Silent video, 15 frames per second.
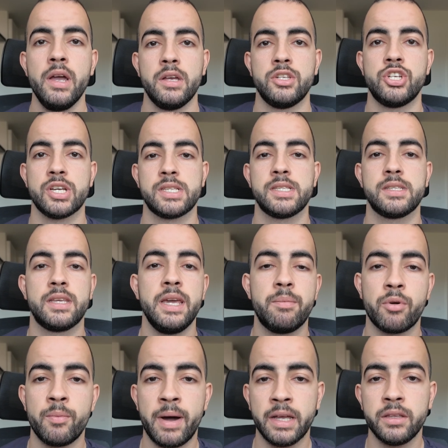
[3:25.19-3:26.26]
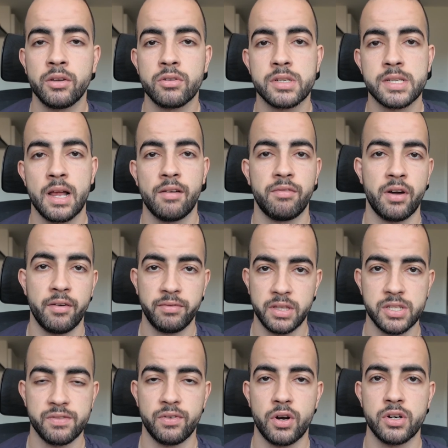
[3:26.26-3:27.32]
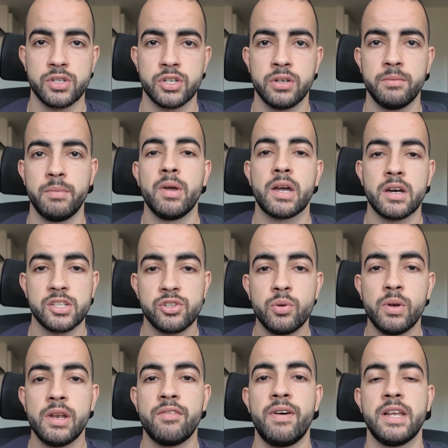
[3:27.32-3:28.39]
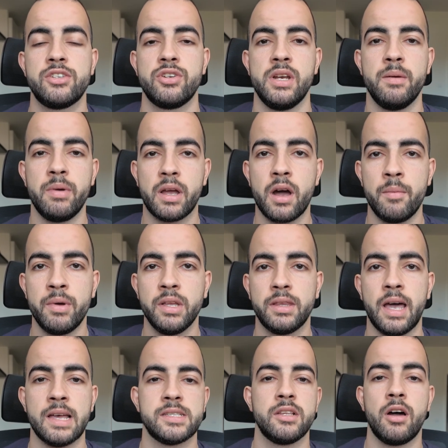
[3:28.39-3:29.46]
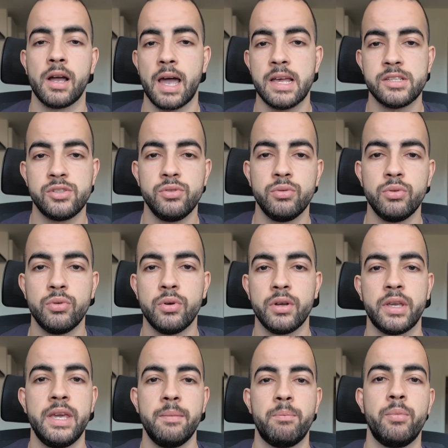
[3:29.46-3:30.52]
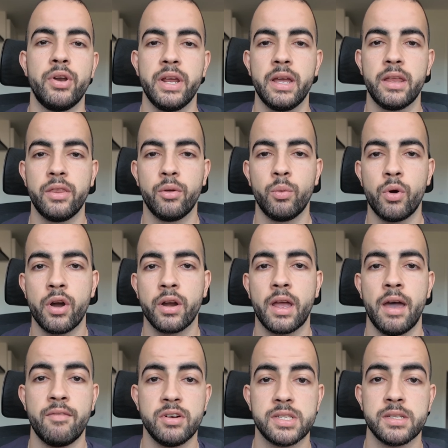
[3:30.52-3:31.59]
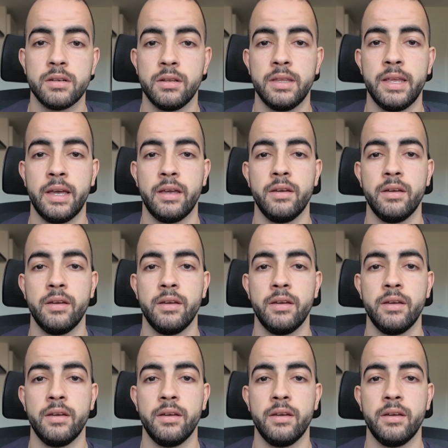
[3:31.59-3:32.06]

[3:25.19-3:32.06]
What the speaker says: Just keep reminding yourself of this version, because you will eventually become it as long as you keep putting in the work every single day.